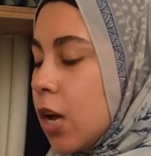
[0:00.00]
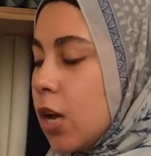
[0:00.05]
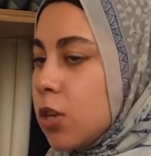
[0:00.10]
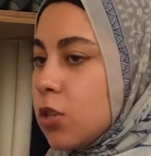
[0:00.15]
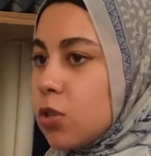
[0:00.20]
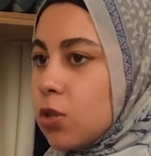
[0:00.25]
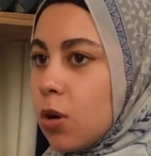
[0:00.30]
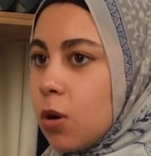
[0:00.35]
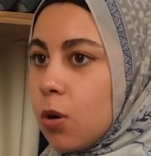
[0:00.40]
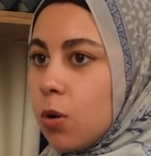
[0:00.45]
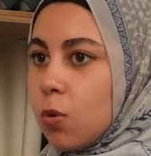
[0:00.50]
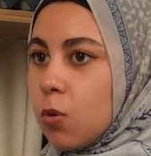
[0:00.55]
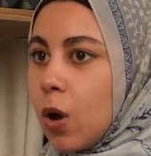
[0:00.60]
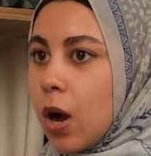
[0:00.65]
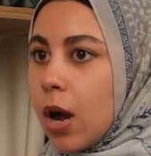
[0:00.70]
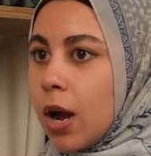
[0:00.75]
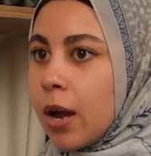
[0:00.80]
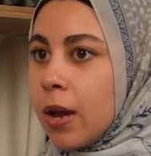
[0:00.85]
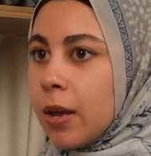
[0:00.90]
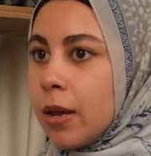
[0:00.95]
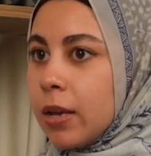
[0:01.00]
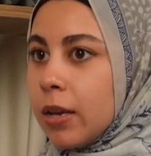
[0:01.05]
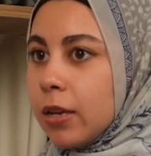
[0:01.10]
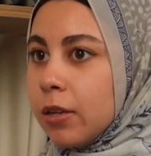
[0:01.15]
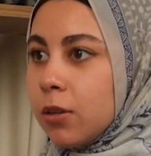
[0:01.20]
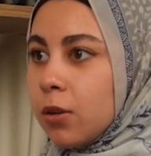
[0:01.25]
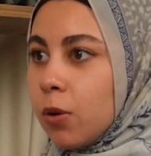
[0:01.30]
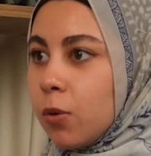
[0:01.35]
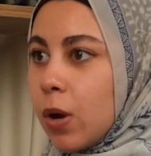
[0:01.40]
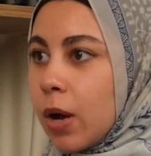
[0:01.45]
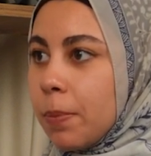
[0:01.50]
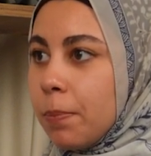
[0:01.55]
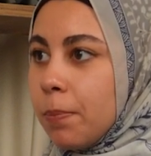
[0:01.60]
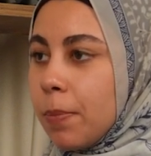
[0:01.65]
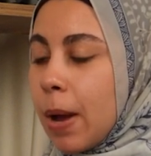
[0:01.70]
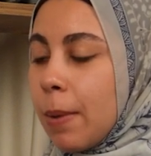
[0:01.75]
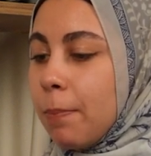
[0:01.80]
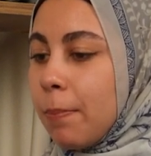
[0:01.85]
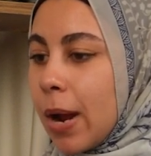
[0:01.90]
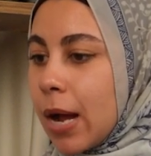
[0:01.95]
So
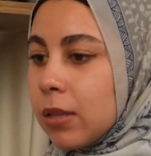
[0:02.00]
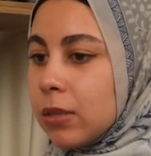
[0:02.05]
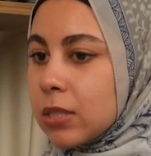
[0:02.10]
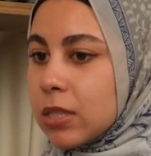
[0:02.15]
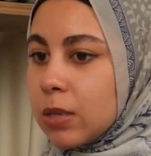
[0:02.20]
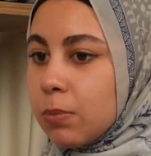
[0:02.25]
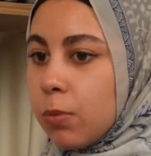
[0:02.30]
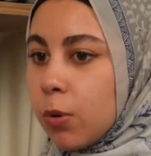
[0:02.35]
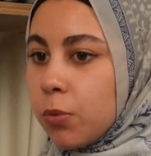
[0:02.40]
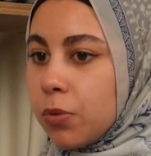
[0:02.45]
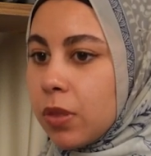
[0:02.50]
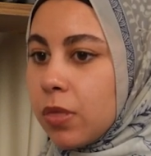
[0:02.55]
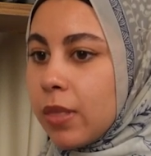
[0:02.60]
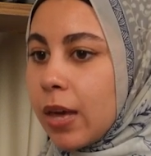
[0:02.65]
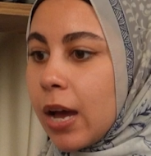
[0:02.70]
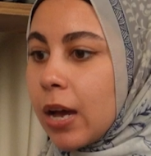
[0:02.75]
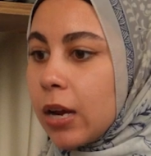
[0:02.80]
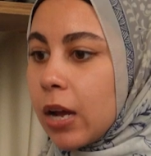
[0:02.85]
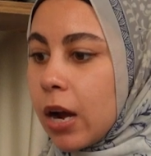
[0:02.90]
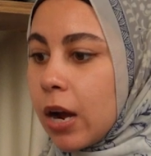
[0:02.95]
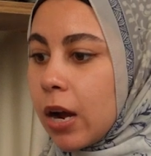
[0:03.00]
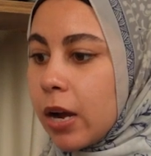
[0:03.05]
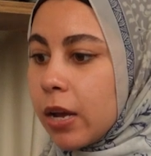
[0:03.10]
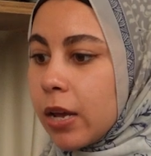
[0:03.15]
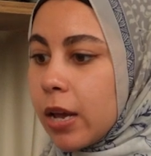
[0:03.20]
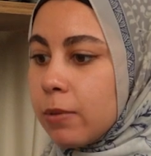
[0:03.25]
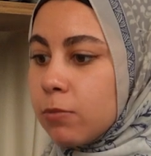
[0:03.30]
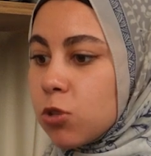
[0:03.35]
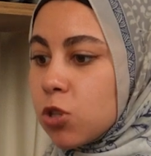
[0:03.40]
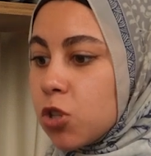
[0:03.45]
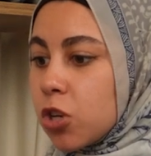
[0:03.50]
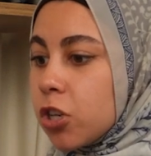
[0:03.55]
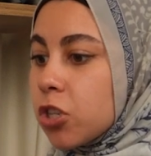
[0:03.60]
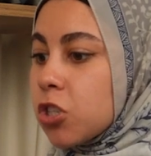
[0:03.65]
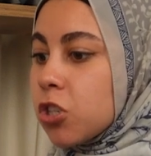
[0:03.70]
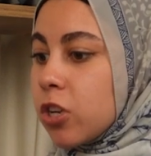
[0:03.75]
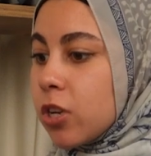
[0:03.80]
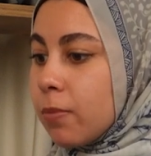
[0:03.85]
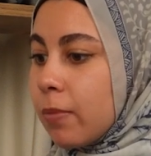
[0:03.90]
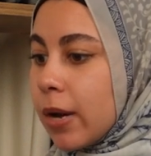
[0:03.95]
I'm balancing both in that I am
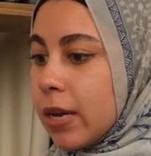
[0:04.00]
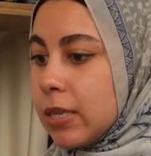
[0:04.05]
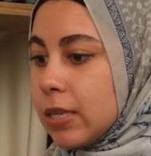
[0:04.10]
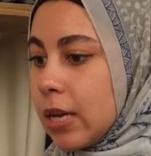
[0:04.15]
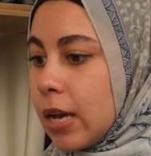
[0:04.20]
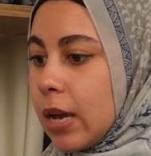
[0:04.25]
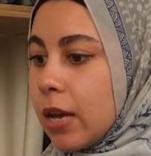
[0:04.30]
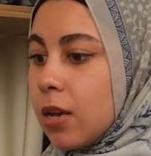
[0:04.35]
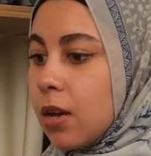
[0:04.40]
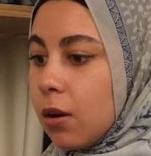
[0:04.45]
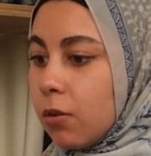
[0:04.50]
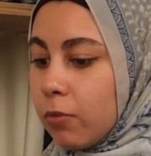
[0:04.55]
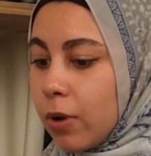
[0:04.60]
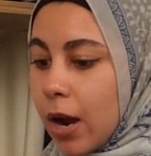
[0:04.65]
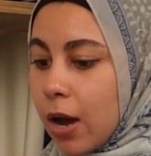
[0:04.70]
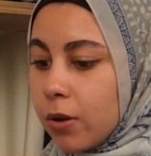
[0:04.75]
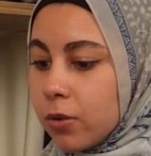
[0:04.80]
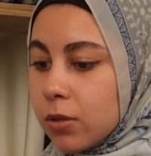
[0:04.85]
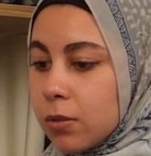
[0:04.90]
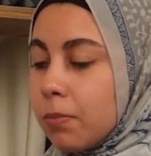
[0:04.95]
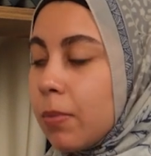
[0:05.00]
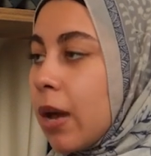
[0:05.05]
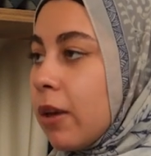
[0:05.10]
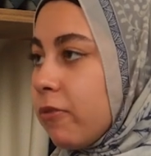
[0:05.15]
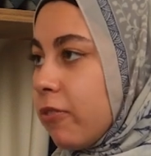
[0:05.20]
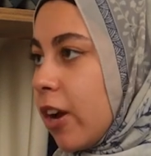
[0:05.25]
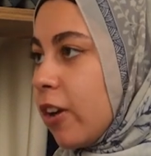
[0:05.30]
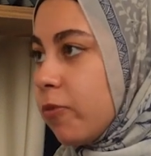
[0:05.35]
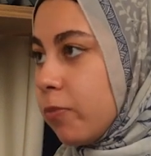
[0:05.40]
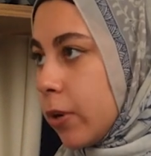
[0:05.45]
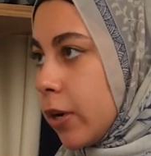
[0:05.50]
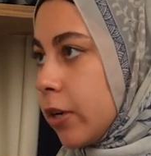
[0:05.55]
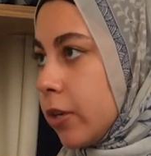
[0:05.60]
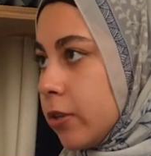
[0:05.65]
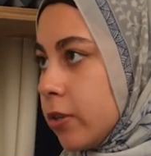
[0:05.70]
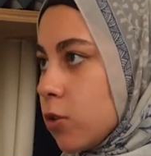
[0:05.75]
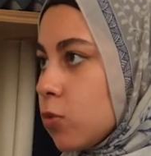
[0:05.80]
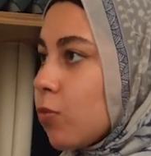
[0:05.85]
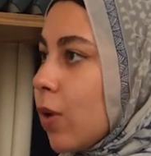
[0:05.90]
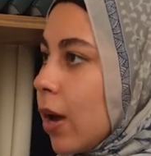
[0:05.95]
structuring my day around my 5
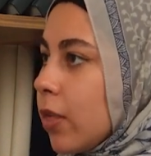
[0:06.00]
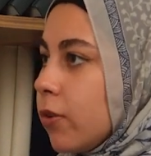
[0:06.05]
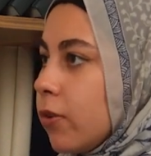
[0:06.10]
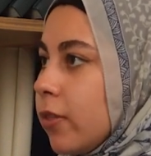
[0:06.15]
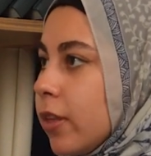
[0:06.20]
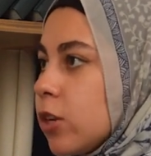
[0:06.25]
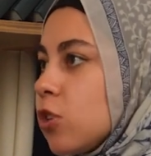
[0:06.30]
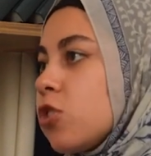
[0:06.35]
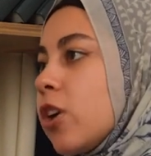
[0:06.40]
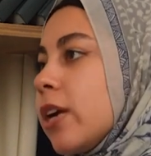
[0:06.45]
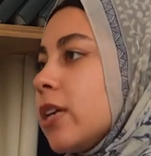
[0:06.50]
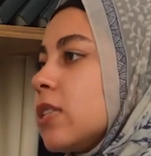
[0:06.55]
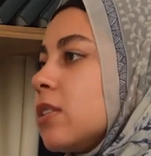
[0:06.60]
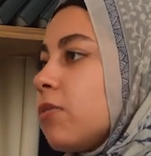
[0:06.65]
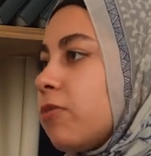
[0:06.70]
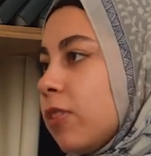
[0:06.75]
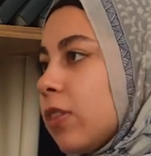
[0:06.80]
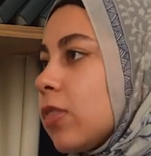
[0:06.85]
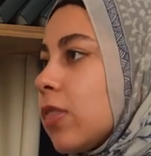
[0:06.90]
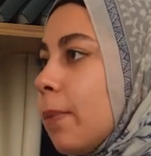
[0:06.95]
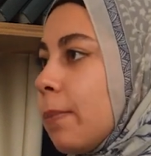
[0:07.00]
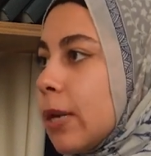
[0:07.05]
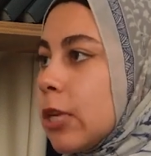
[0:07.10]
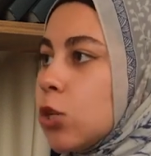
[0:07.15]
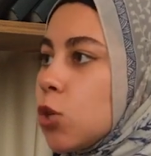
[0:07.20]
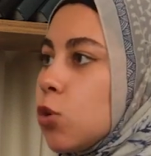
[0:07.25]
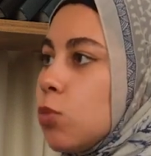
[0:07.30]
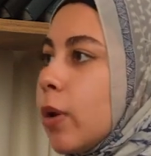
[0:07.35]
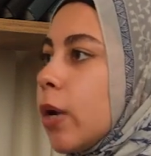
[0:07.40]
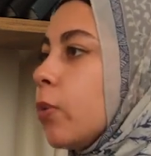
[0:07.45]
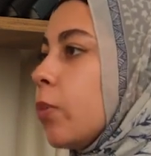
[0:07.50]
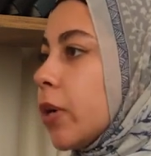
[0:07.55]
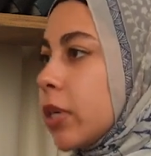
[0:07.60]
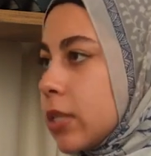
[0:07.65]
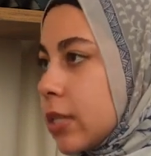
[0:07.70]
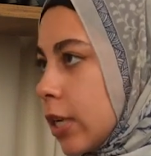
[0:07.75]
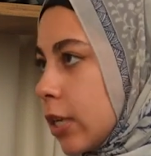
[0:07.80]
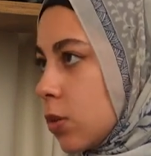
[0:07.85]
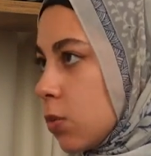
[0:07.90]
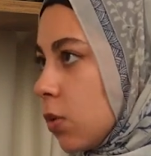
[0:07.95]
prayers rather than trying to fit them into my work
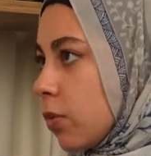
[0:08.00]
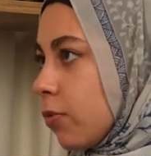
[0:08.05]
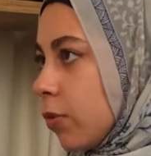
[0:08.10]
schedule.